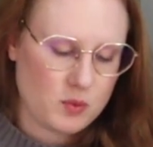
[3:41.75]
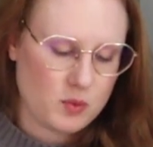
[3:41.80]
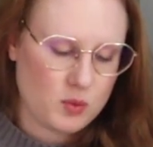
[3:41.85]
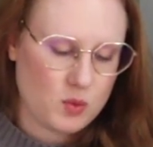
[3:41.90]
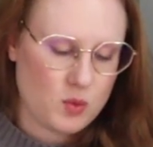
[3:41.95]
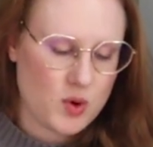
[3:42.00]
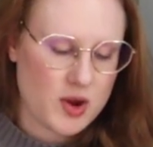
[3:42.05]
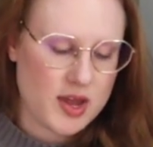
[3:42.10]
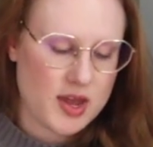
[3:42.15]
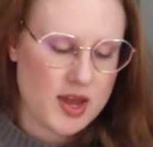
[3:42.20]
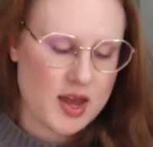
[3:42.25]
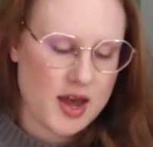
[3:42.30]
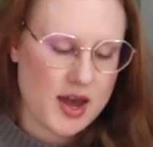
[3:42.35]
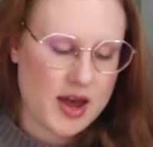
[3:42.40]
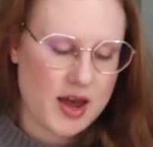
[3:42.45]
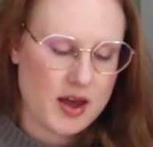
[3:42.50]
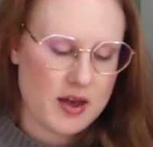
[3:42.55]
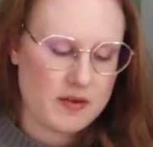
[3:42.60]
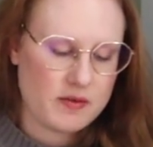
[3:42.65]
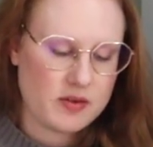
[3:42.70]
we
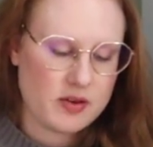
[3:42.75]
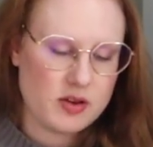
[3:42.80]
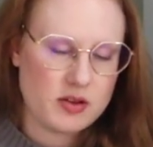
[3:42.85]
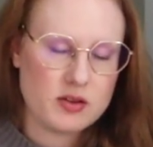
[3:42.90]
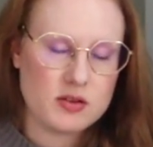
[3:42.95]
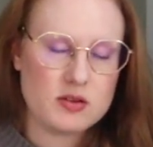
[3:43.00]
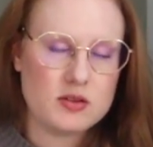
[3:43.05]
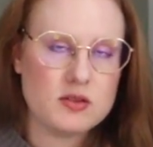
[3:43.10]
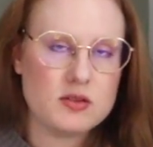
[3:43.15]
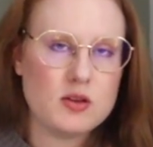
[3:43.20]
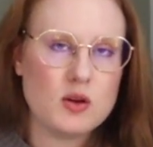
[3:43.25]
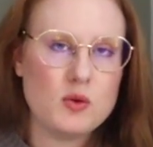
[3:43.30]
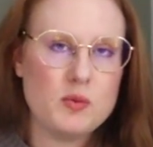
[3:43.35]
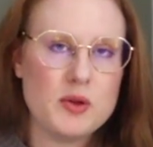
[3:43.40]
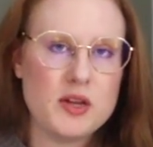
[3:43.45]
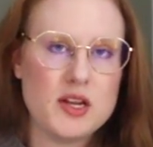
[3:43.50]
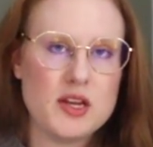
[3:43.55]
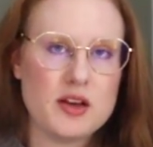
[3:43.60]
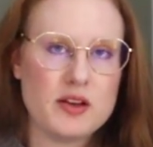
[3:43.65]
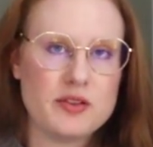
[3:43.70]
have so
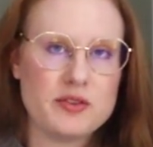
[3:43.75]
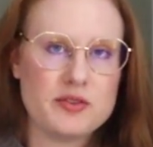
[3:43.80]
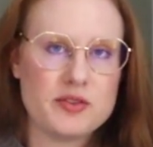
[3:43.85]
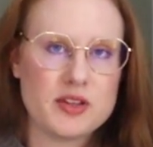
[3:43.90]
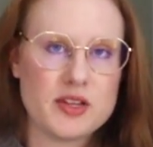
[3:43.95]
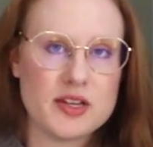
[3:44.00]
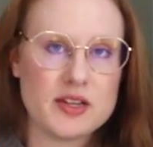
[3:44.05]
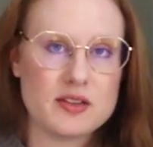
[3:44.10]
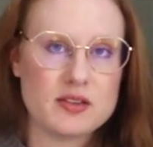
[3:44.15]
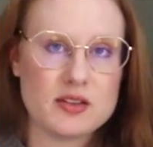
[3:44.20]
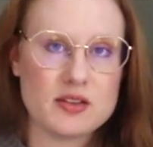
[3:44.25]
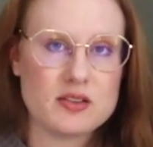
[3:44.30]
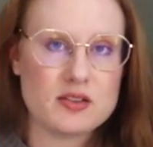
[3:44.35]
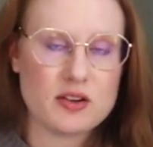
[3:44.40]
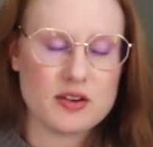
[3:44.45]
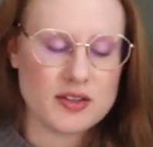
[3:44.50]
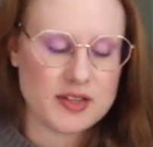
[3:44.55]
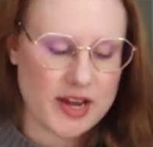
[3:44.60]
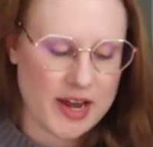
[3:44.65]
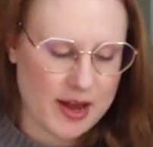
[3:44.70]
many other things that
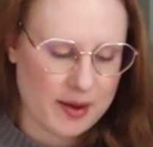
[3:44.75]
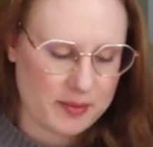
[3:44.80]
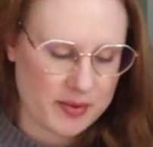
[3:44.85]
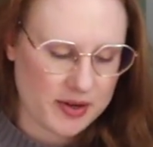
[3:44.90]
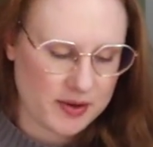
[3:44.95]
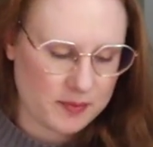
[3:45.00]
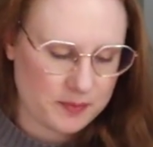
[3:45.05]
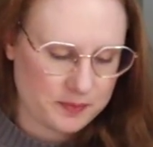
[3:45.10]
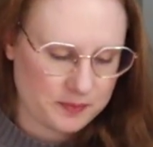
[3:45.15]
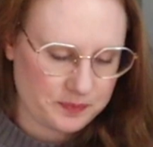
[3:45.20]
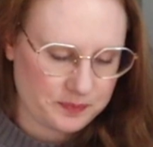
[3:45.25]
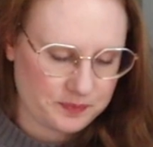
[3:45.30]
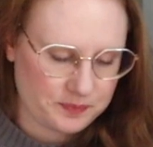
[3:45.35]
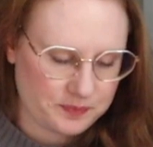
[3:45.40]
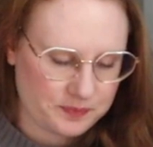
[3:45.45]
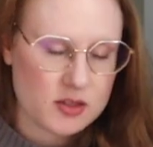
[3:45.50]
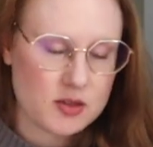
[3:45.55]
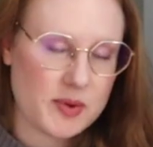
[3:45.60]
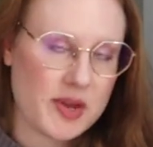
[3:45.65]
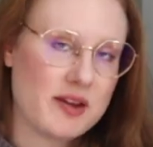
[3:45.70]
start to happen.
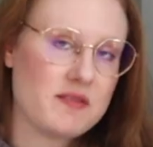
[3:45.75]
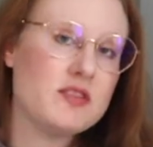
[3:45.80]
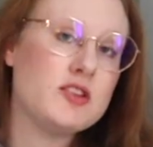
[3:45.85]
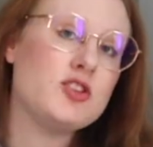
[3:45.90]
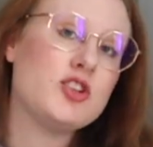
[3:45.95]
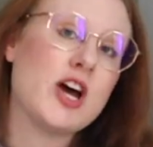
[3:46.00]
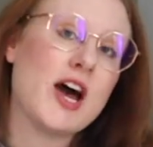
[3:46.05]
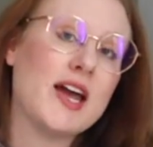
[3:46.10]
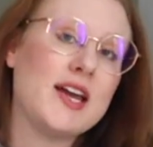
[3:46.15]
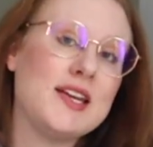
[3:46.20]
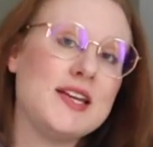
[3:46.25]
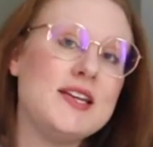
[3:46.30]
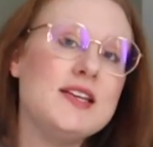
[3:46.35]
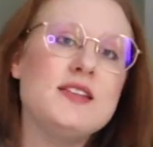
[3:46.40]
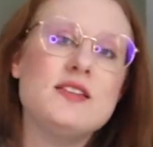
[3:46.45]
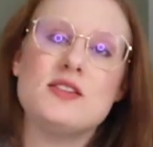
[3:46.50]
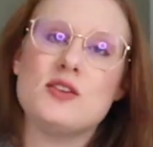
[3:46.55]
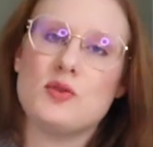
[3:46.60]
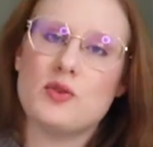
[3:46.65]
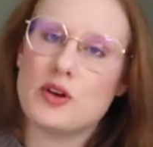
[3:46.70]
So we have
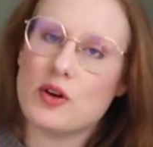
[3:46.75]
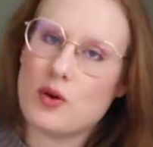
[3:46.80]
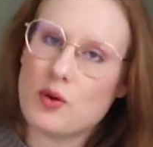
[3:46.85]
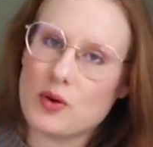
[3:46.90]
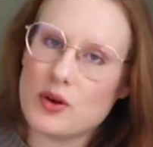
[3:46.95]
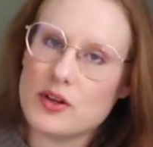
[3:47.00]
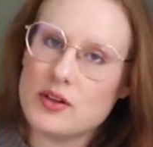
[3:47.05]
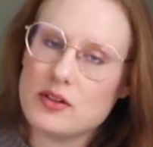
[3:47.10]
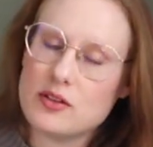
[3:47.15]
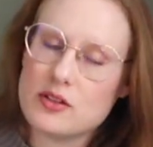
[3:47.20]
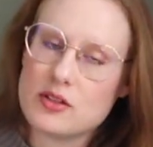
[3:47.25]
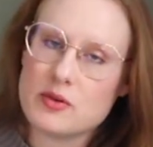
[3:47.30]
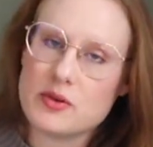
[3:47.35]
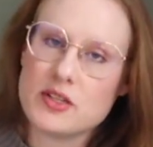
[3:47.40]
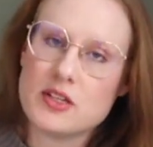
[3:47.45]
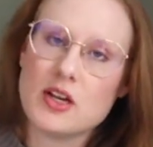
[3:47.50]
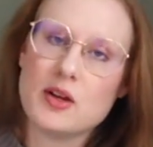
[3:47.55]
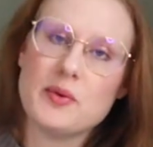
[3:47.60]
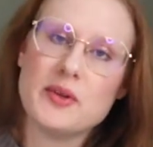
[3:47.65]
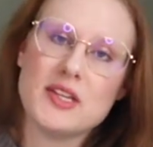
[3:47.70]
Chinese unicorn. So we
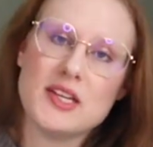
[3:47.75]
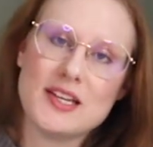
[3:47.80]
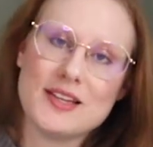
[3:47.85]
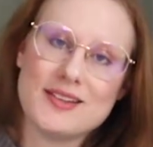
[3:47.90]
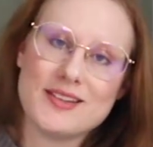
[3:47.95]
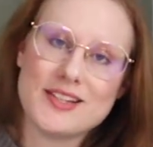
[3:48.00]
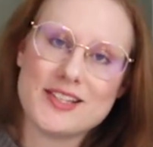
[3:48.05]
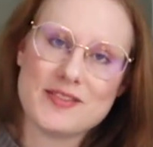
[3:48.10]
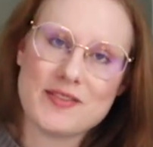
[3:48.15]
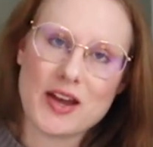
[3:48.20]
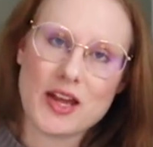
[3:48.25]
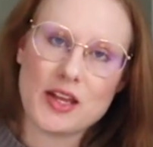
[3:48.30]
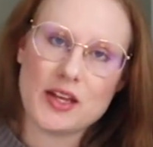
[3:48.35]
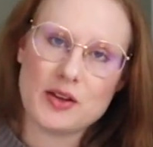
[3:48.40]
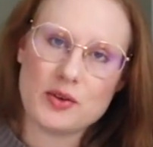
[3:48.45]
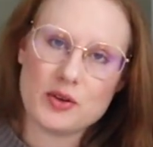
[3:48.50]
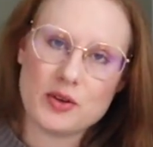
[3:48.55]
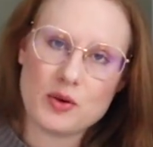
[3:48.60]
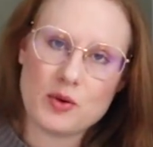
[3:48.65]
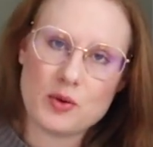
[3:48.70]
start with the Indus
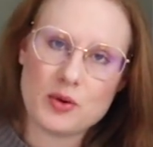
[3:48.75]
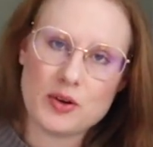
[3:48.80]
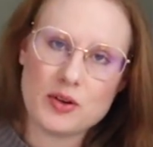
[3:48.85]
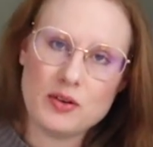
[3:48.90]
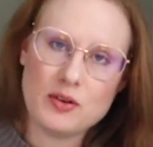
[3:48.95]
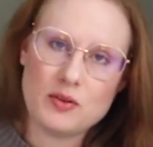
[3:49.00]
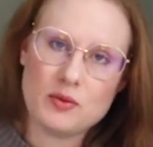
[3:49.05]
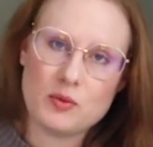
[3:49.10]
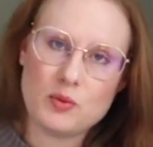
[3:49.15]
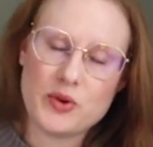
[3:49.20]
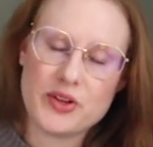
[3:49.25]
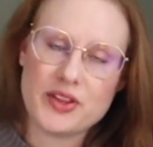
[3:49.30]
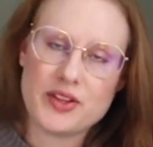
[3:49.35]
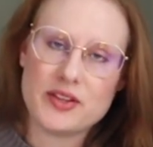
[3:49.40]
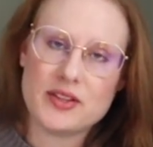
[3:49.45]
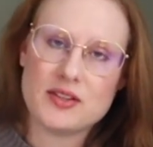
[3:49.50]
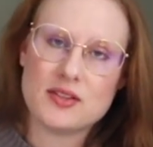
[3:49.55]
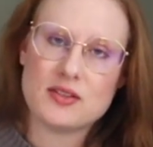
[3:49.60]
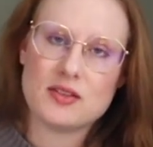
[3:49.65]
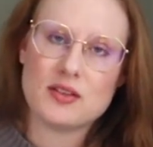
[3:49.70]
Valley unicorn with
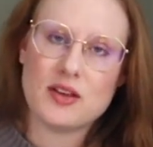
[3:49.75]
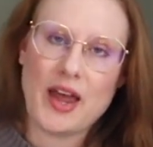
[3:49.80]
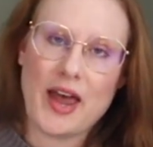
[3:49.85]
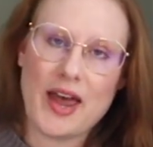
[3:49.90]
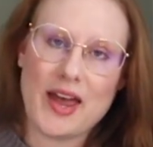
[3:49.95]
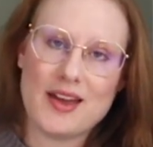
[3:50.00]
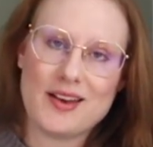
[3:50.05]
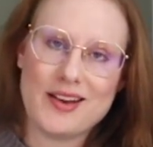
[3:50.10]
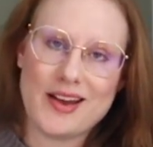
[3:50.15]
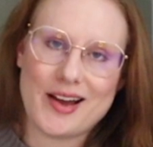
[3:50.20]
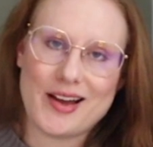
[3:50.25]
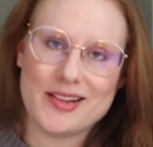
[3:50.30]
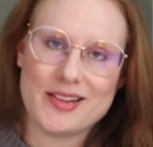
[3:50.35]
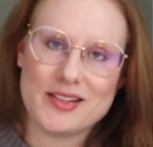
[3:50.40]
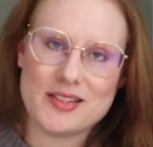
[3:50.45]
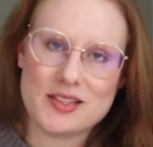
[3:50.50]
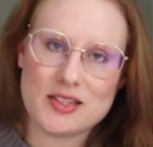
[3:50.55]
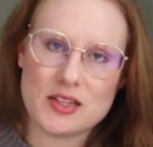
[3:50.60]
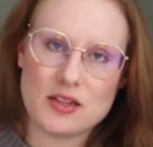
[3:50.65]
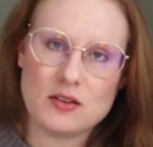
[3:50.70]
its head on
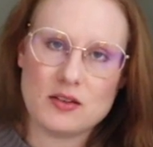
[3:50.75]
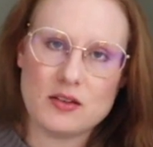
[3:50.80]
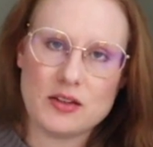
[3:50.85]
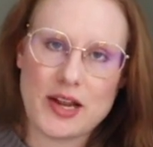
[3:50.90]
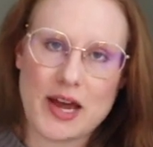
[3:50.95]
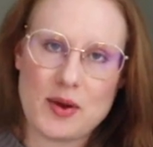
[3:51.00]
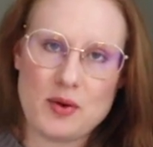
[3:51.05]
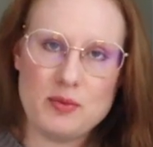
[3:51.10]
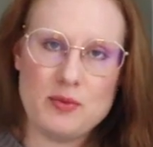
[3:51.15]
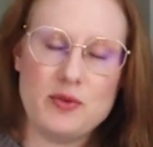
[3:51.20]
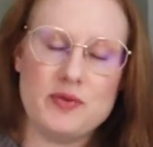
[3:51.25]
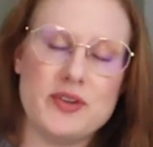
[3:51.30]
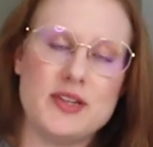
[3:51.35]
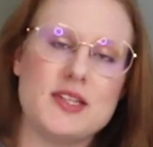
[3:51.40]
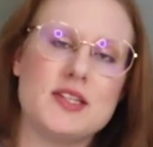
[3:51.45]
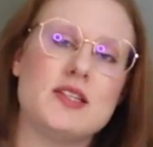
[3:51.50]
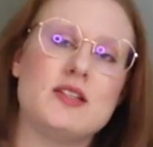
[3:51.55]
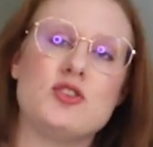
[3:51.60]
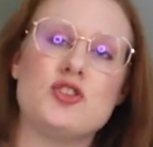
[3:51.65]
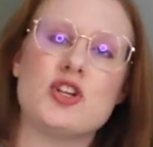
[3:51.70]
the seal. Now we're moving
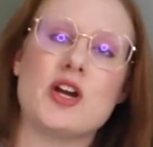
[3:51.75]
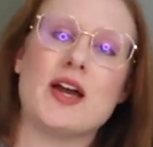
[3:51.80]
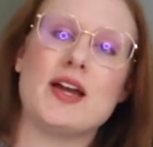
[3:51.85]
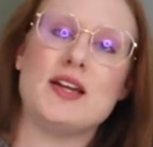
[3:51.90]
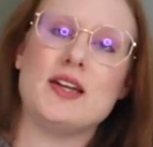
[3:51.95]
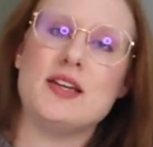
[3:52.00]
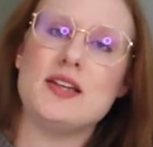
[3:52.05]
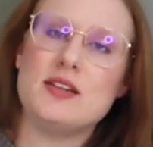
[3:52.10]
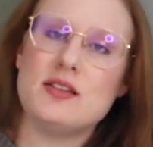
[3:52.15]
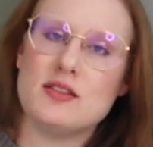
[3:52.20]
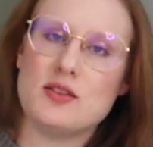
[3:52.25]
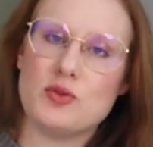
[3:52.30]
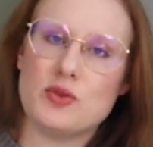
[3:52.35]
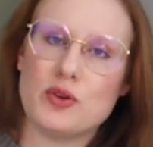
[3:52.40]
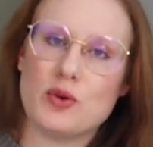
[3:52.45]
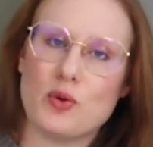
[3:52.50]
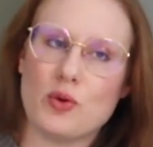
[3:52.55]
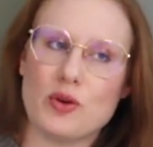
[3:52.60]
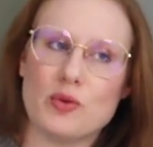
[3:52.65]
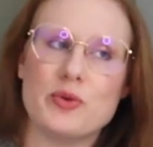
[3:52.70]
to the Chinese
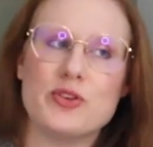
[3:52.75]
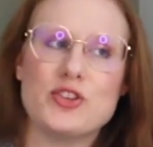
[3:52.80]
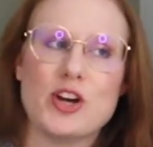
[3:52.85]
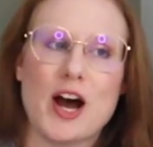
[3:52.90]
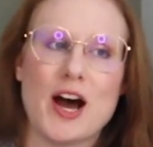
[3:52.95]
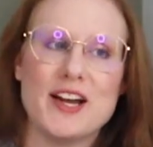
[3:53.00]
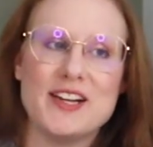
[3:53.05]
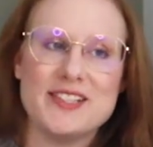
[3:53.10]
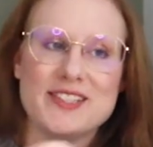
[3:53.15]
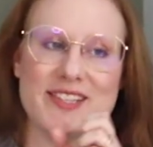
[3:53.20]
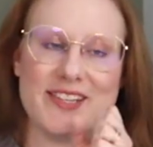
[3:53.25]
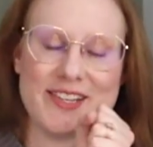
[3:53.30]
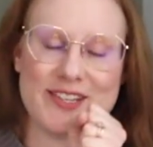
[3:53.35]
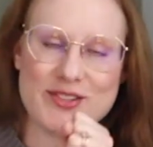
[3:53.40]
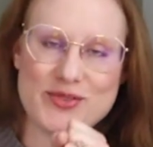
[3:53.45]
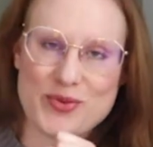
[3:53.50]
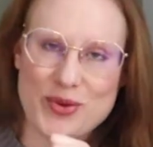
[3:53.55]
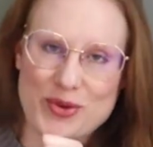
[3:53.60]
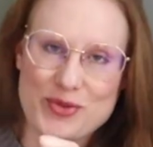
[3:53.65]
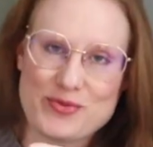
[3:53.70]
unicorn, which honestly
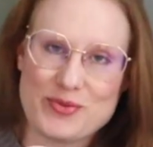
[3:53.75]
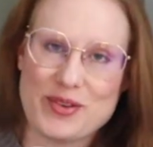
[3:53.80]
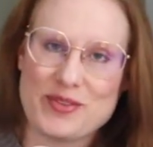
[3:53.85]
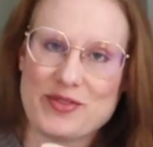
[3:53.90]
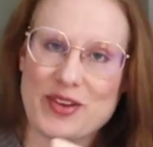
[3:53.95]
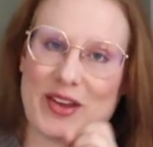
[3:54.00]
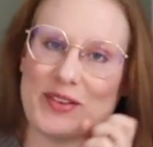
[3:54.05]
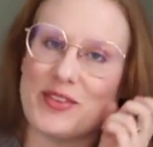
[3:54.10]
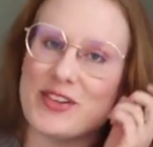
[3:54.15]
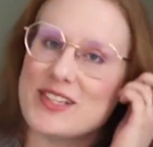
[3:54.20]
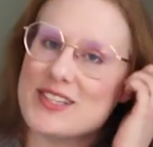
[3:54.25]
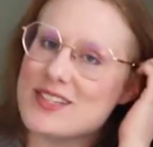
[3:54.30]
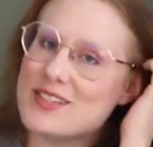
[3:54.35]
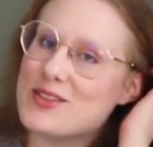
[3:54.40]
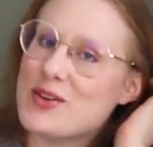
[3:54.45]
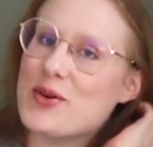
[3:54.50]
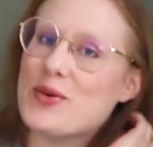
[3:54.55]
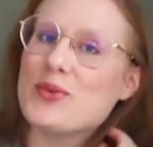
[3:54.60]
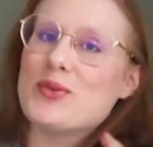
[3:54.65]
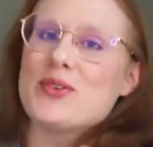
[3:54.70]
is one of my favorites,
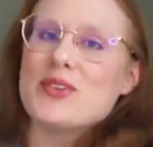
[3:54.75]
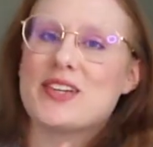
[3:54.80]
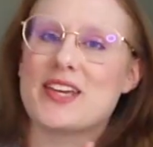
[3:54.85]
so